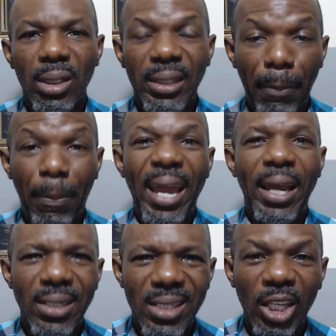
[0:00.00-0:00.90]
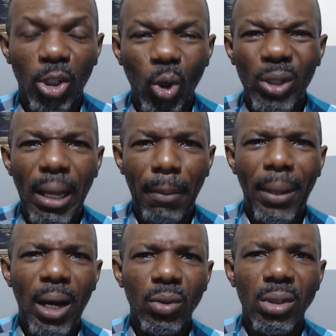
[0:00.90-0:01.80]
the pains. He thought
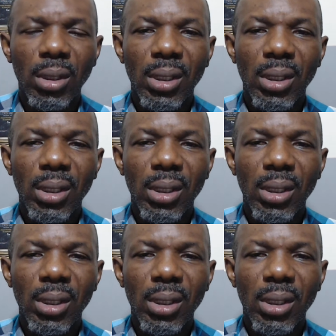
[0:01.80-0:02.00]
about